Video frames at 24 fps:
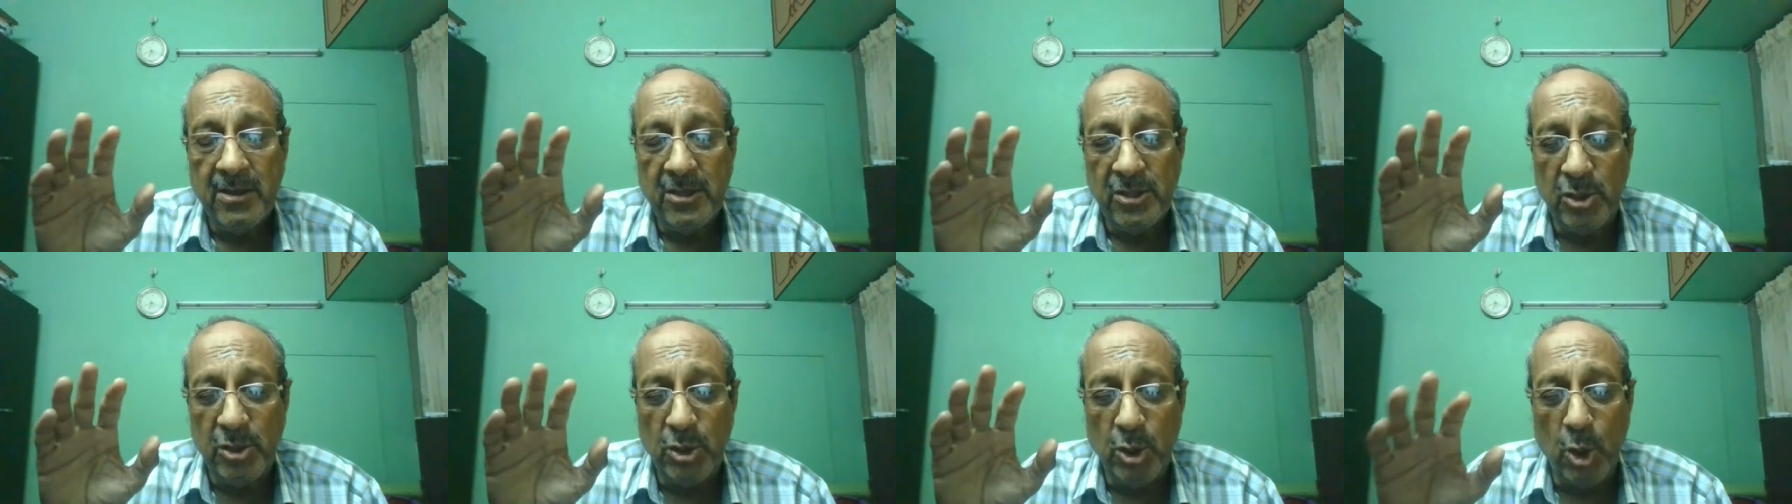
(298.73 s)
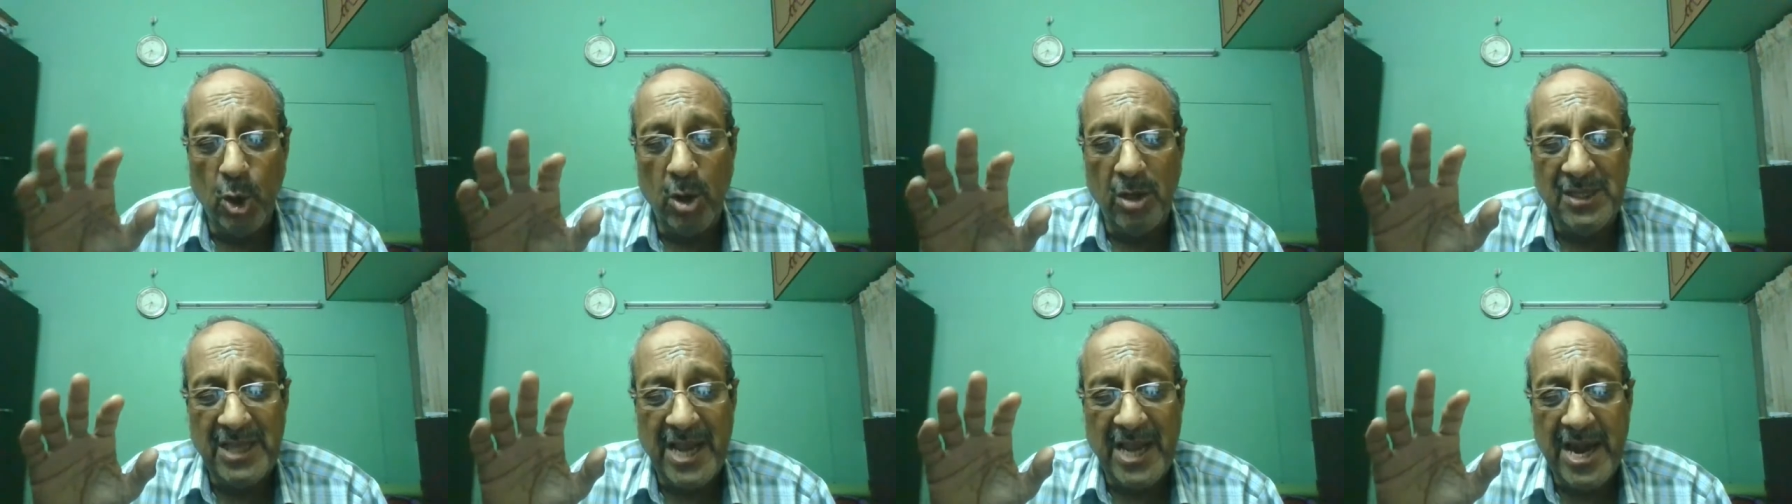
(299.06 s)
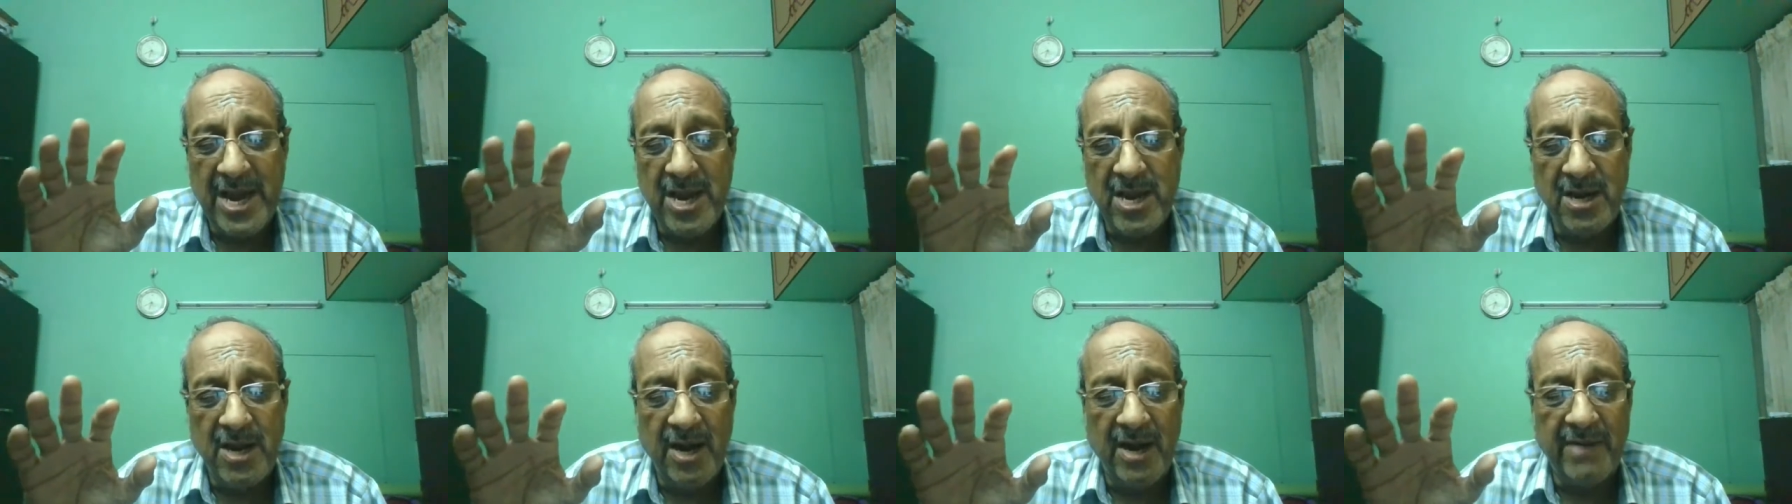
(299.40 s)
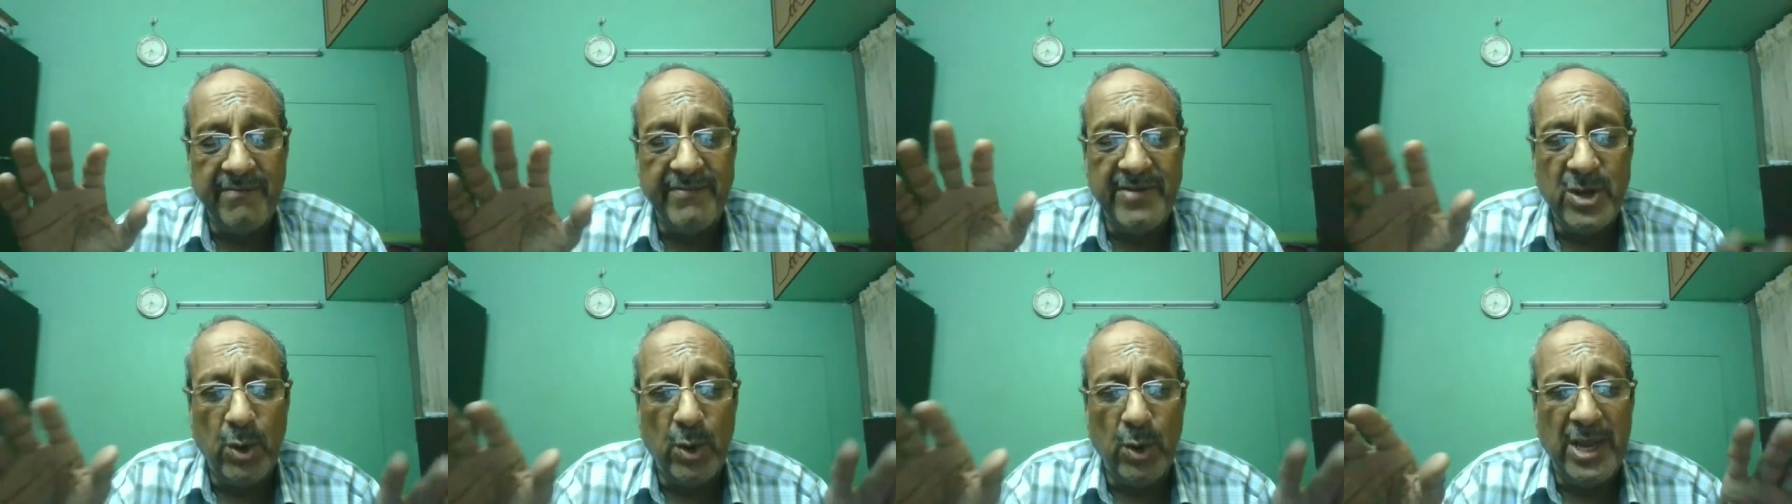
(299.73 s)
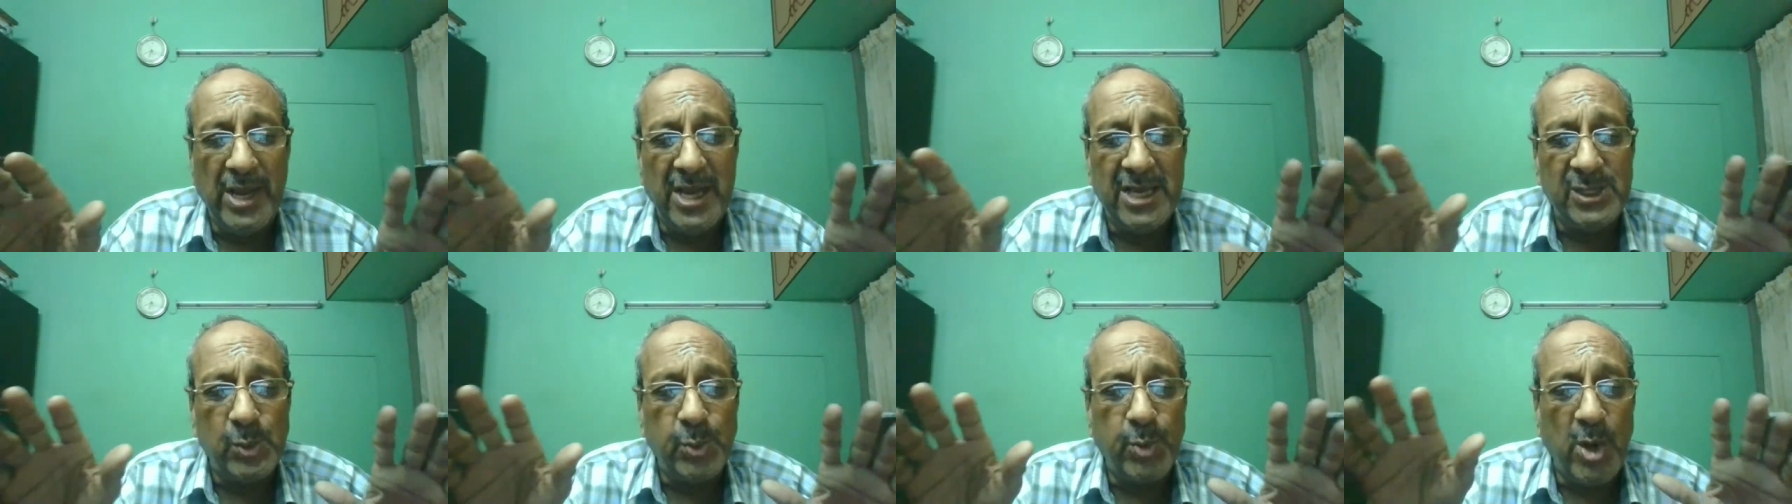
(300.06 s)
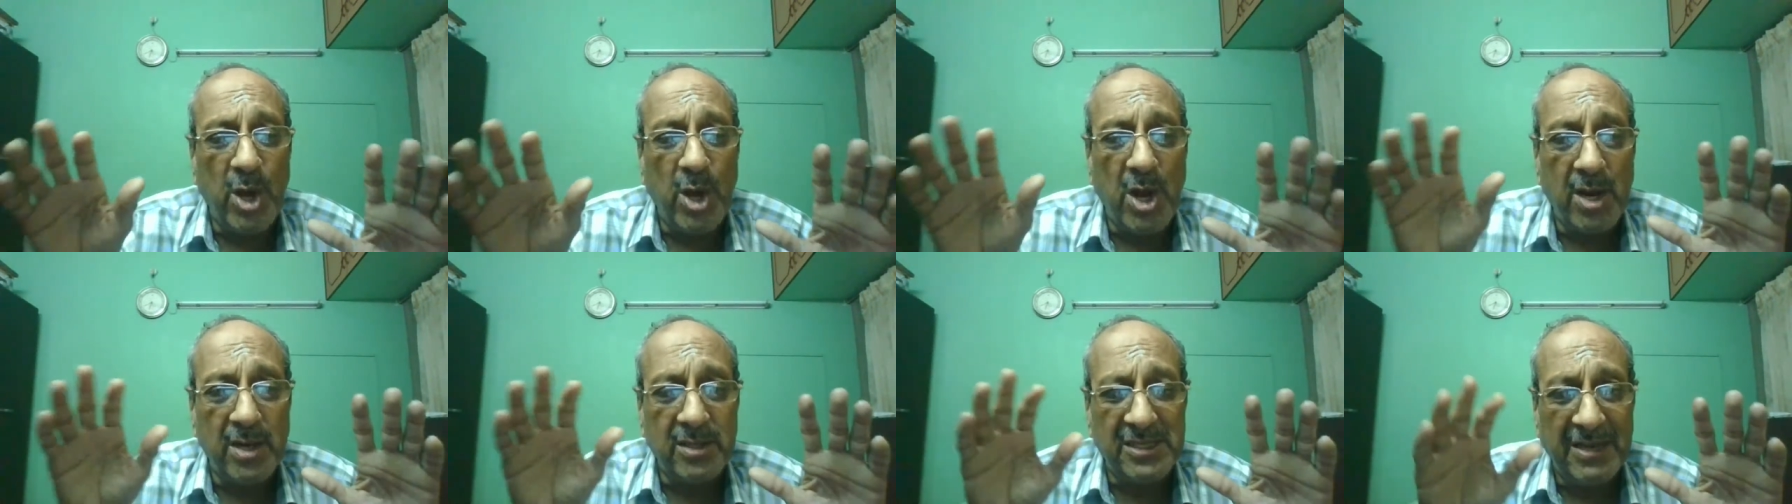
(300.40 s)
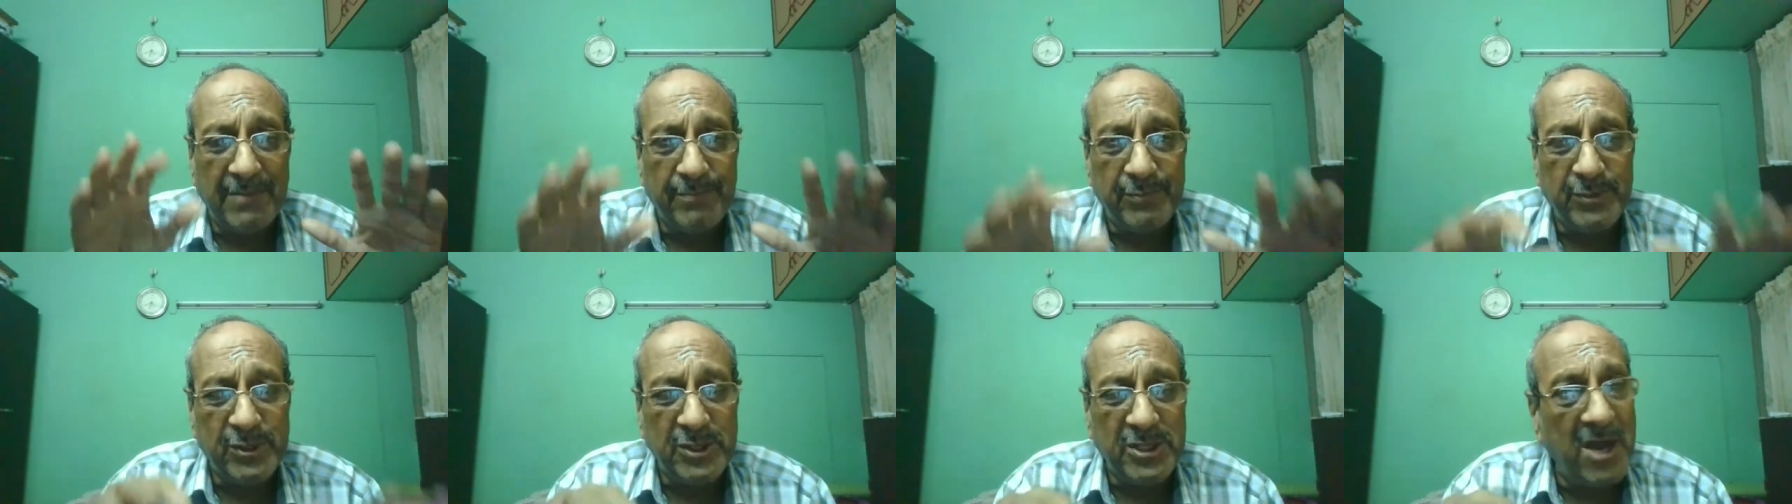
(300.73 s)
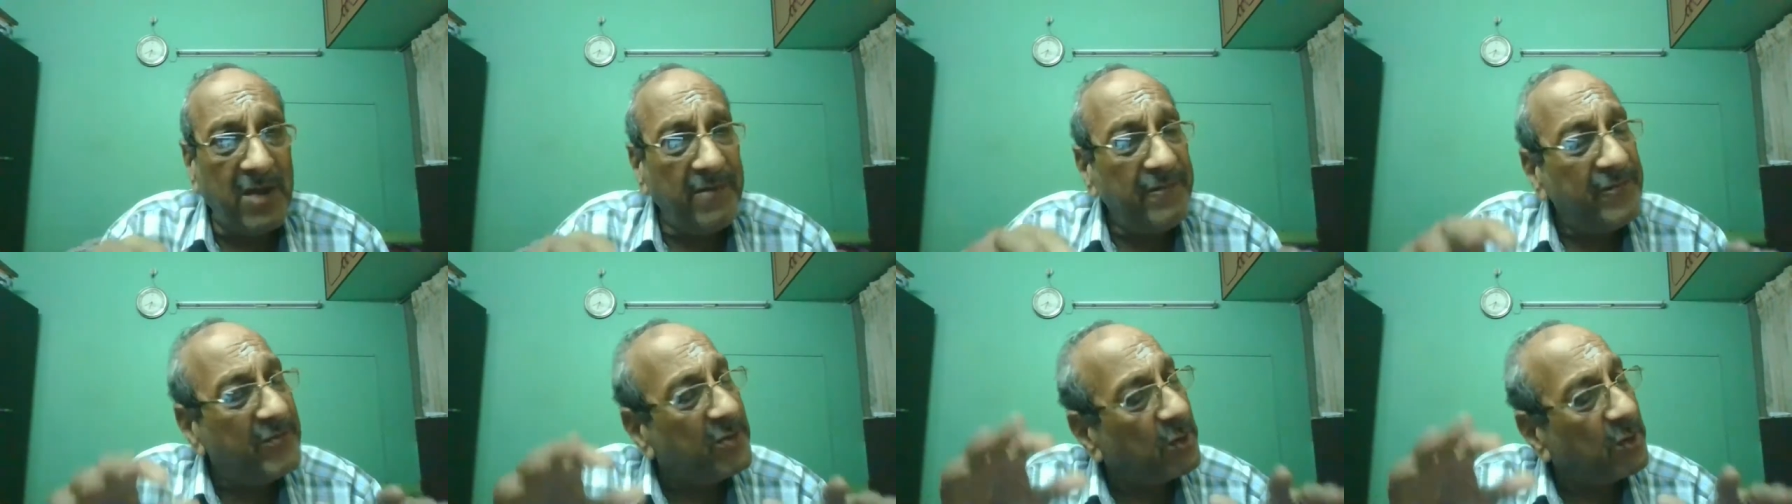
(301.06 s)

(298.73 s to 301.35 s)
though the interview is for substaff